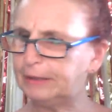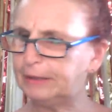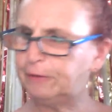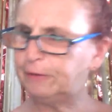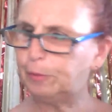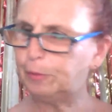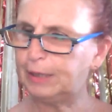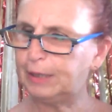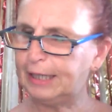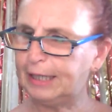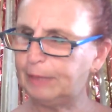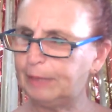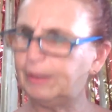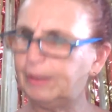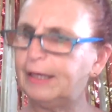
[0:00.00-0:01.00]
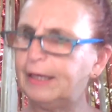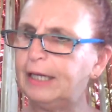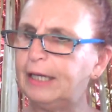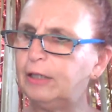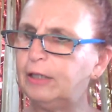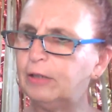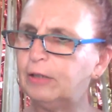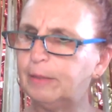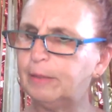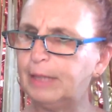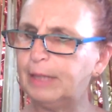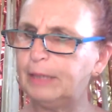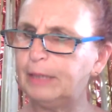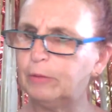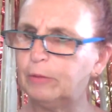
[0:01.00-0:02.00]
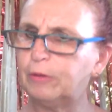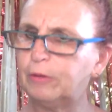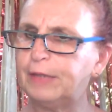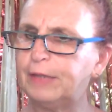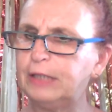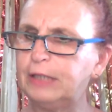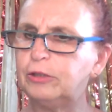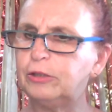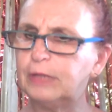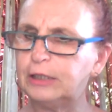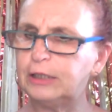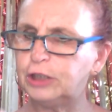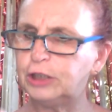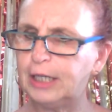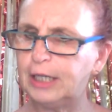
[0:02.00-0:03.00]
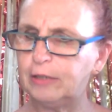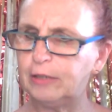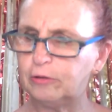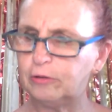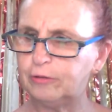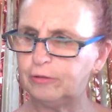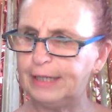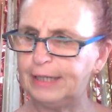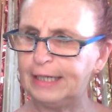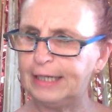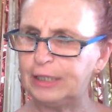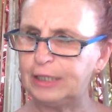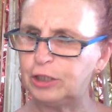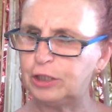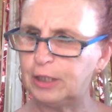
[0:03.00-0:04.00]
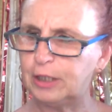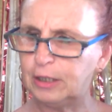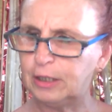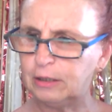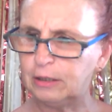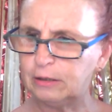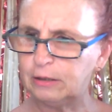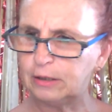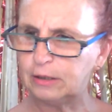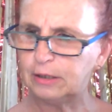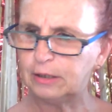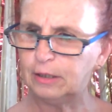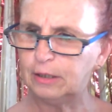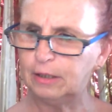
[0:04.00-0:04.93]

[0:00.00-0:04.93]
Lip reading: if you play with it, you can make more things. You can share your creations.